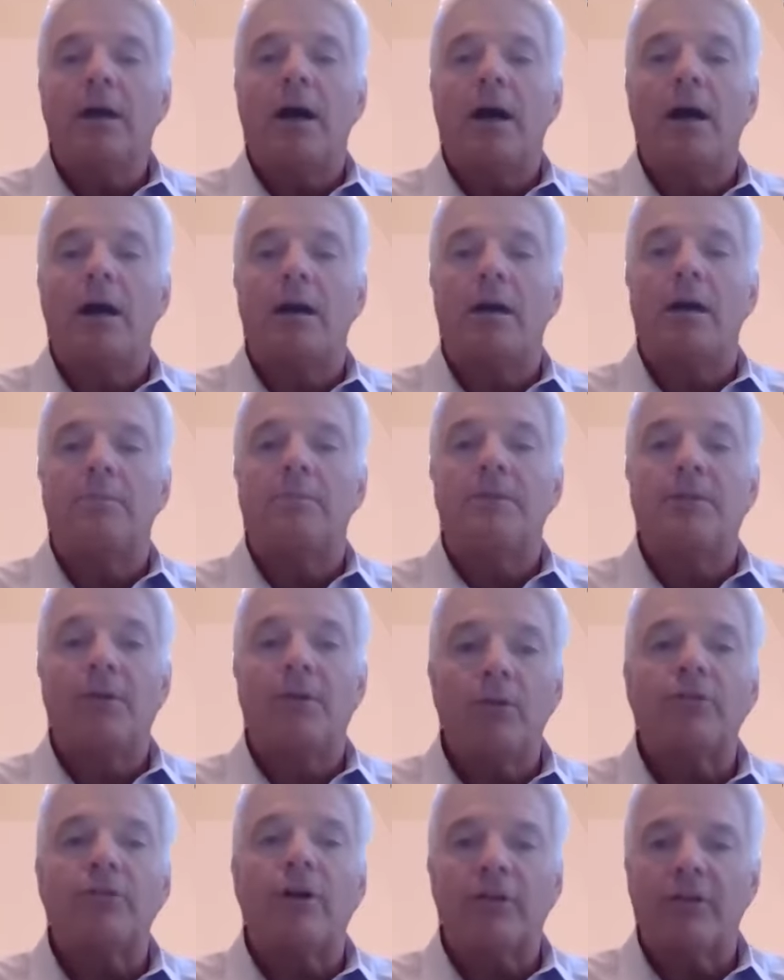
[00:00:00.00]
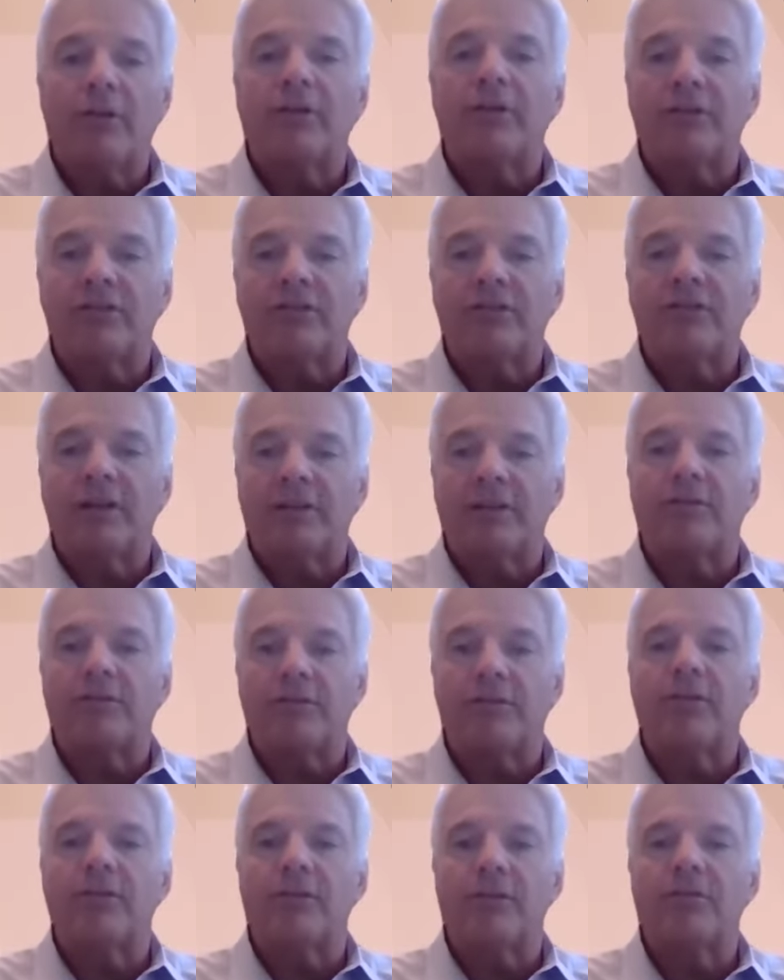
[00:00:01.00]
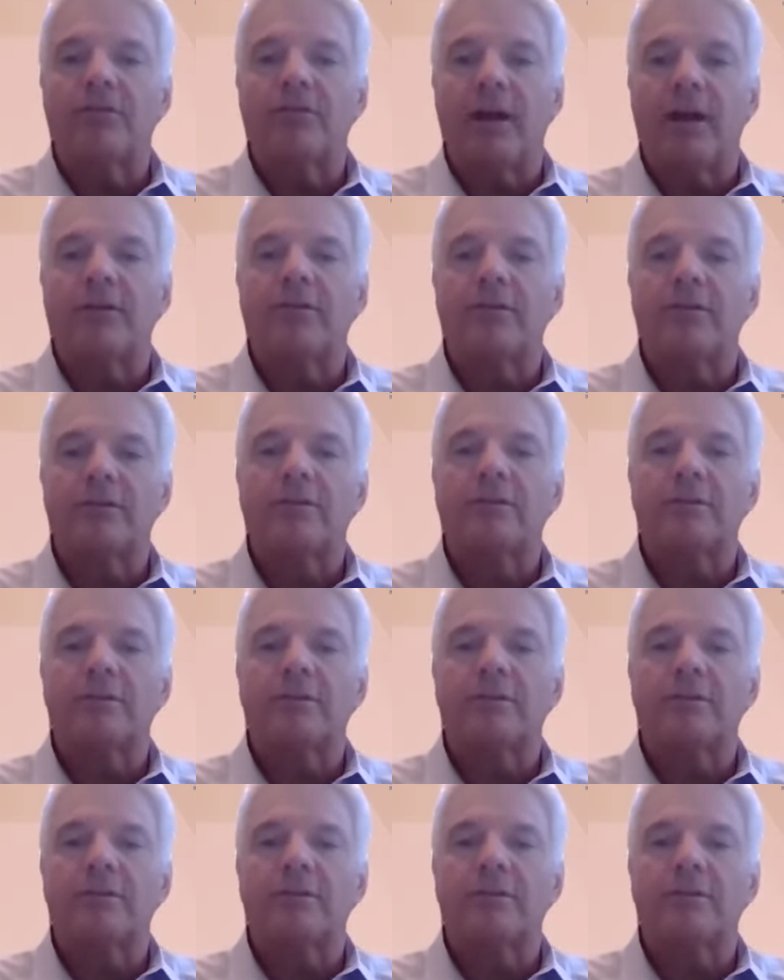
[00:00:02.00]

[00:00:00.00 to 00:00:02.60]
But those are the distinct differences, yes.